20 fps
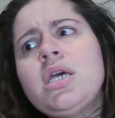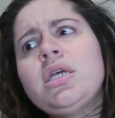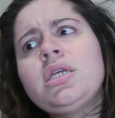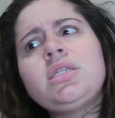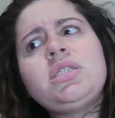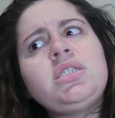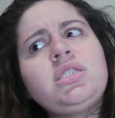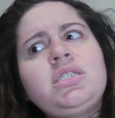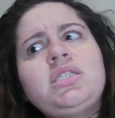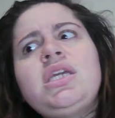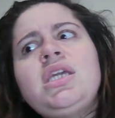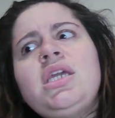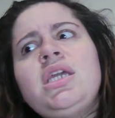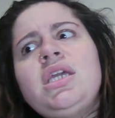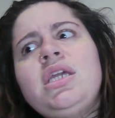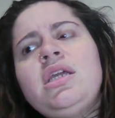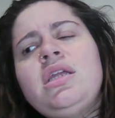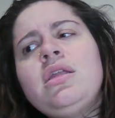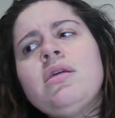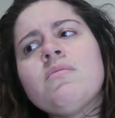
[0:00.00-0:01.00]

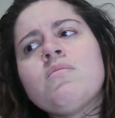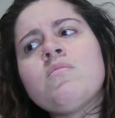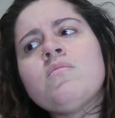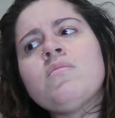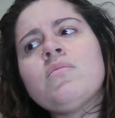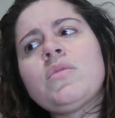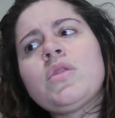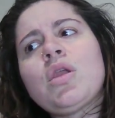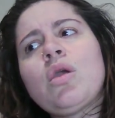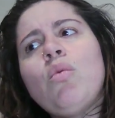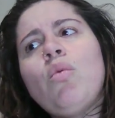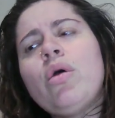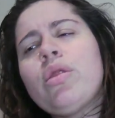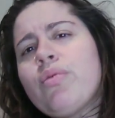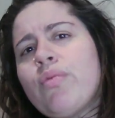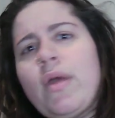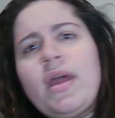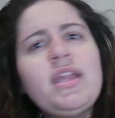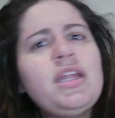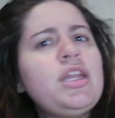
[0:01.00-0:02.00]
Steed
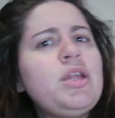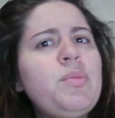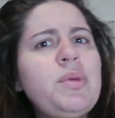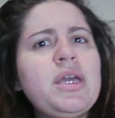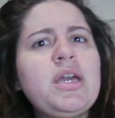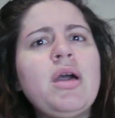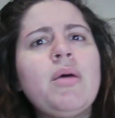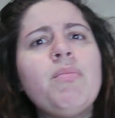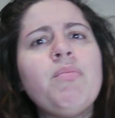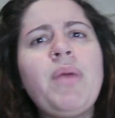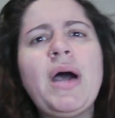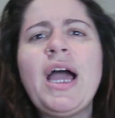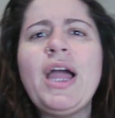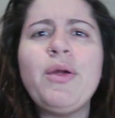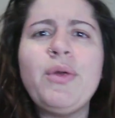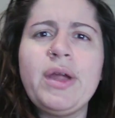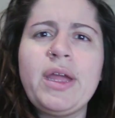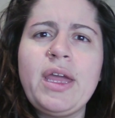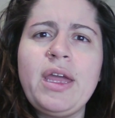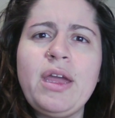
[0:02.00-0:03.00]
was ready to become
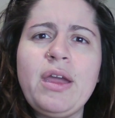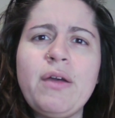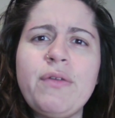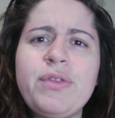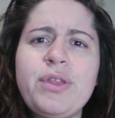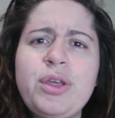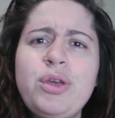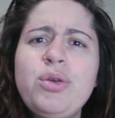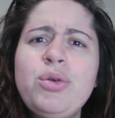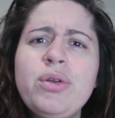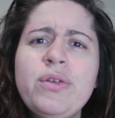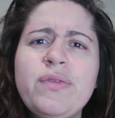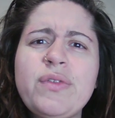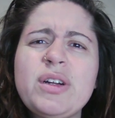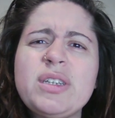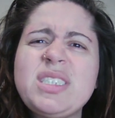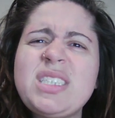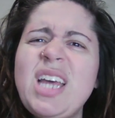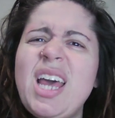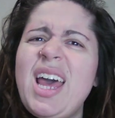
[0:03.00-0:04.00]
Pirate King of the
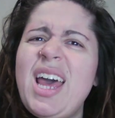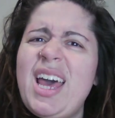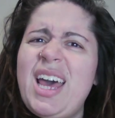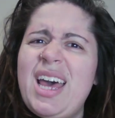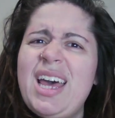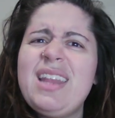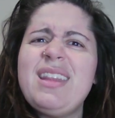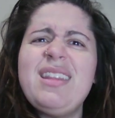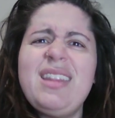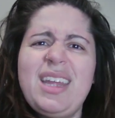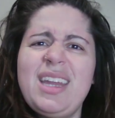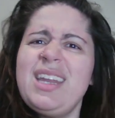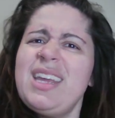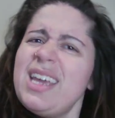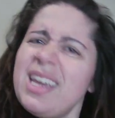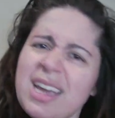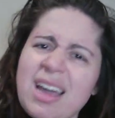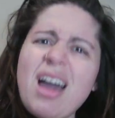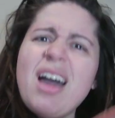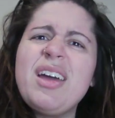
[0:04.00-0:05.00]
Universe, and then
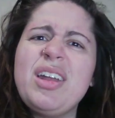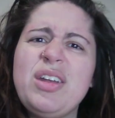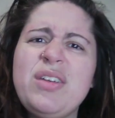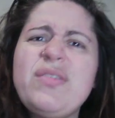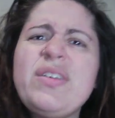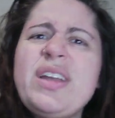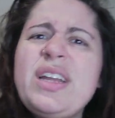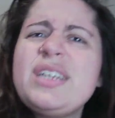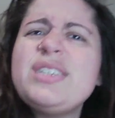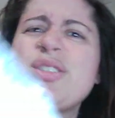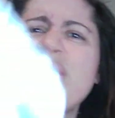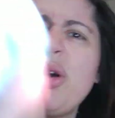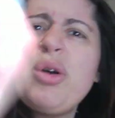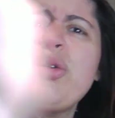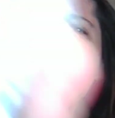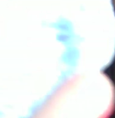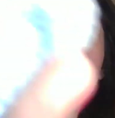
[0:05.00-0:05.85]
he kind of, in his own